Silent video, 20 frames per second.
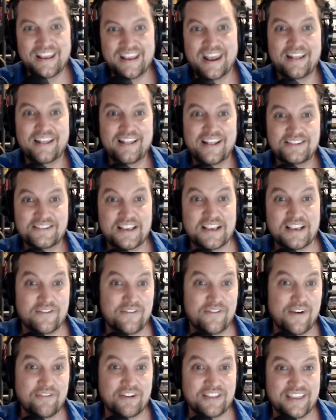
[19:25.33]
And let's think
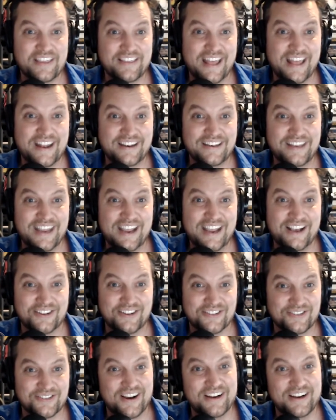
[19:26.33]
of everything that
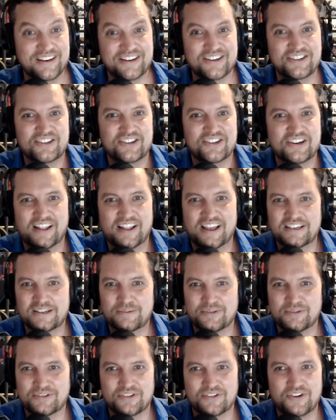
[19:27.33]
entails, right? Digital
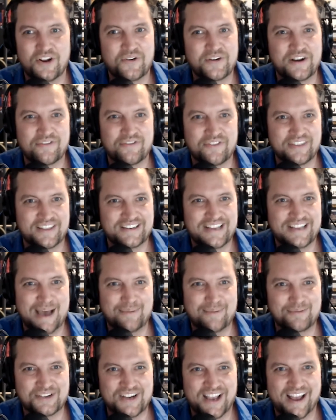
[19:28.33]
collectibles are no different than
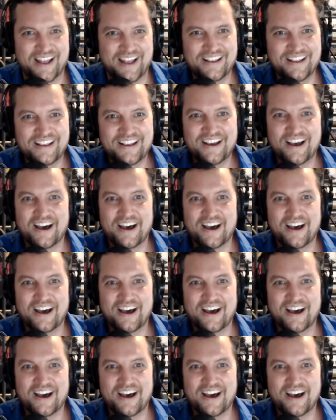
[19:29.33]
Top Shot.